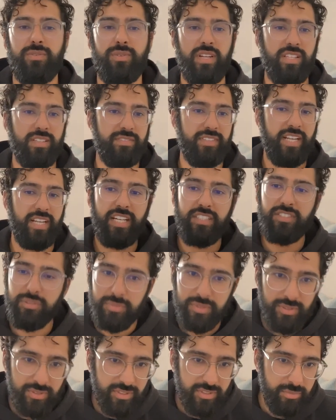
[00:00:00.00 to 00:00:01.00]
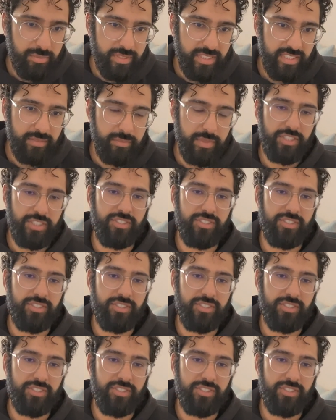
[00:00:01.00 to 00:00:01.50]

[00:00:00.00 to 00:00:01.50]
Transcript: All the relevant attributes are being